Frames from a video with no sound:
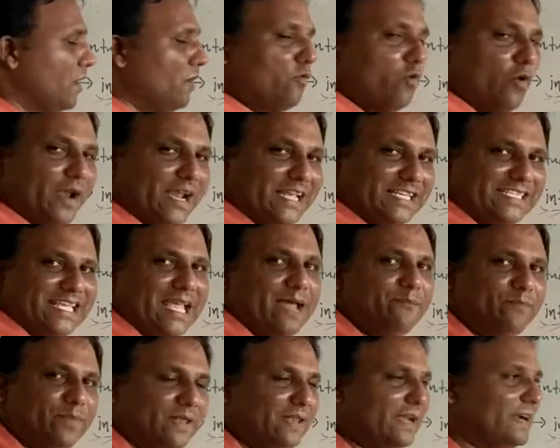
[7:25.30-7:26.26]
For
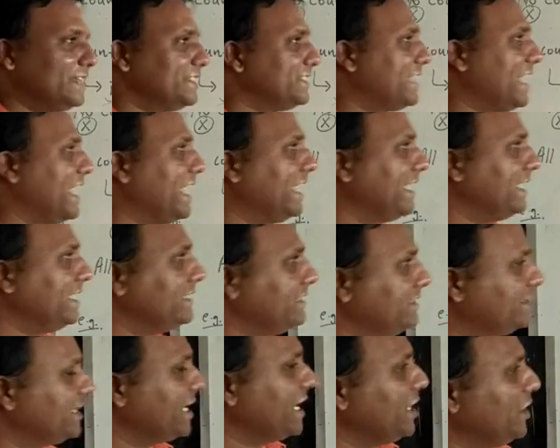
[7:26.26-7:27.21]
example, let us
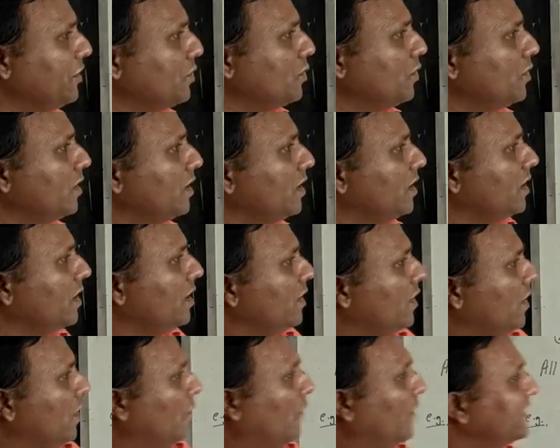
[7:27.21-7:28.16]
tell you.
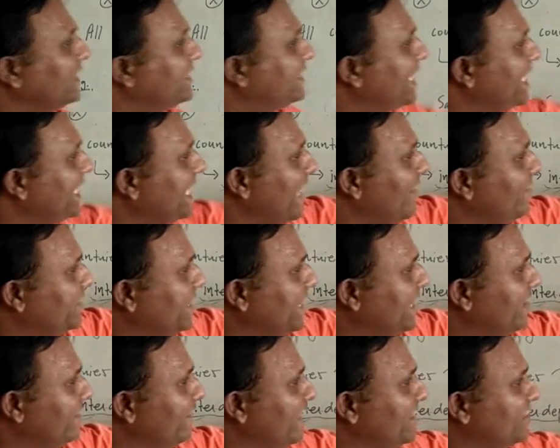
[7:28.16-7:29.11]
One side I am
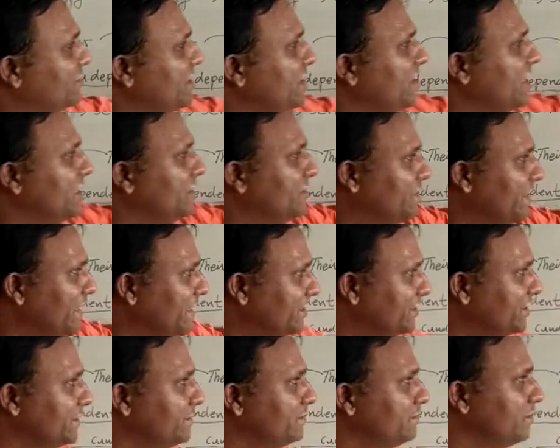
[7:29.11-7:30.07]
taking Western
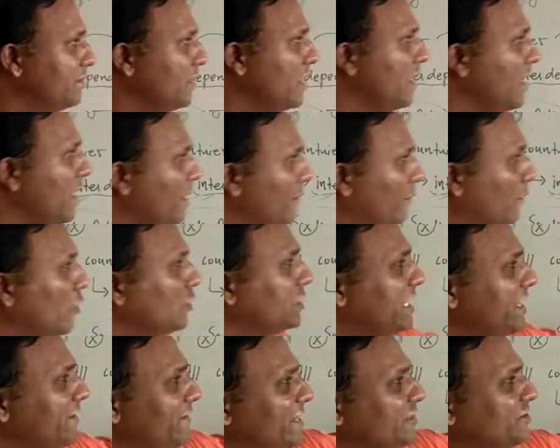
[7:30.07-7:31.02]
countries.
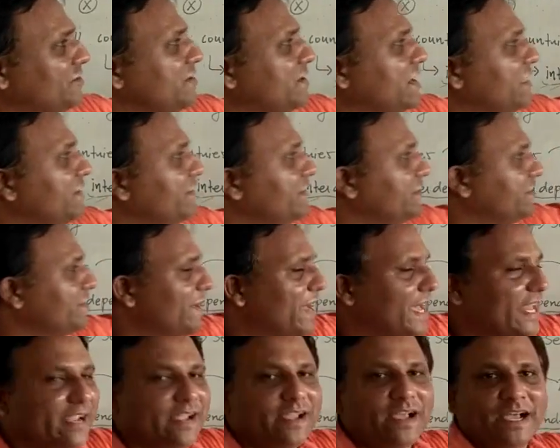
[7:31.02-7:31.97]
Mostly Western countries,
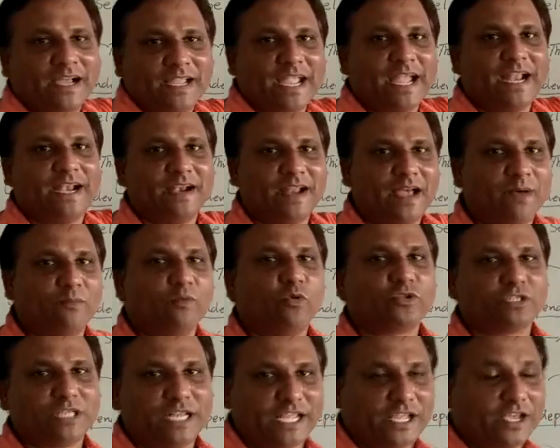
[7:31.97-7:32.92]
America, Canada,
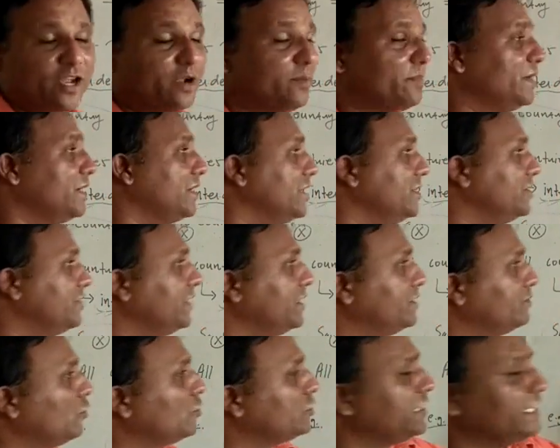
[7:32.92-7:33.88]
mostly European countries,
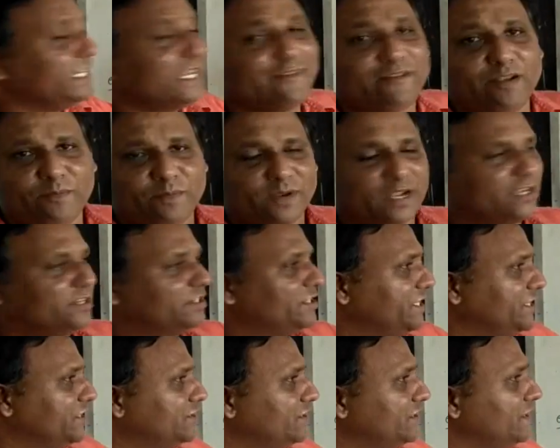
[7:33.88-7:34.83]
mostly developed
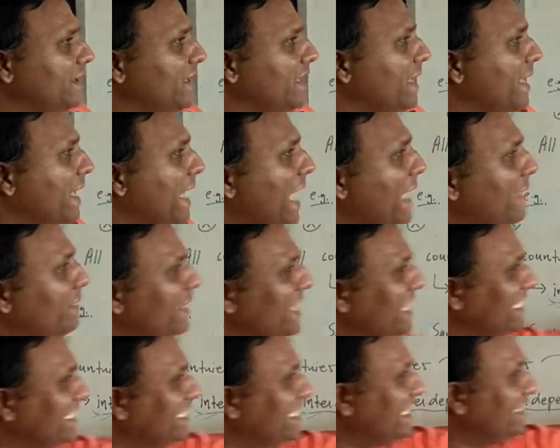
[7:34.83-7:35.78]
countries. And
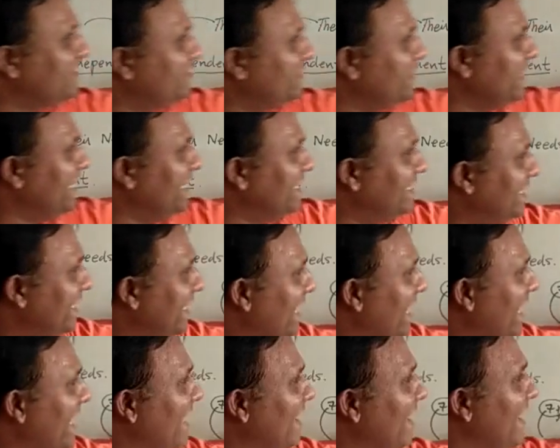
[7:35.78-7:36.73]
these countries,
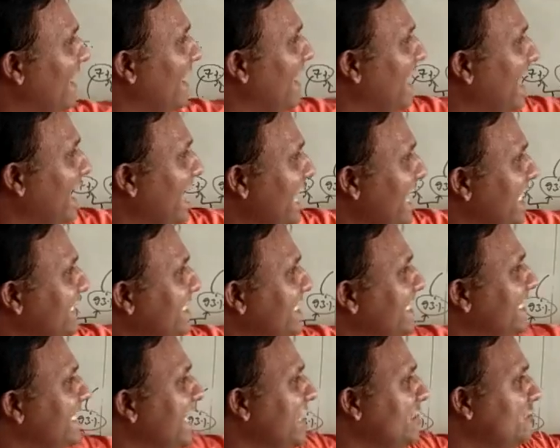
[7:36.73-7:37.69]
there are
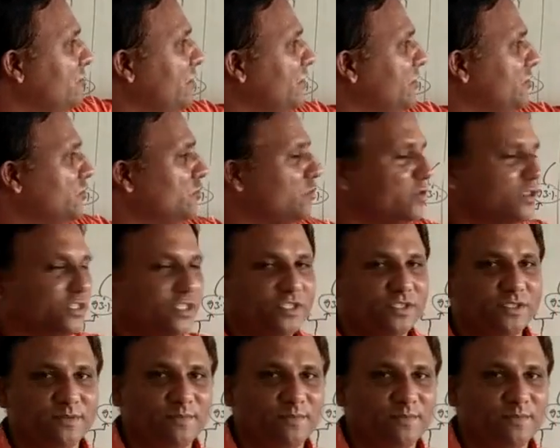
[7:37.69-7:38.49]
less natural resources.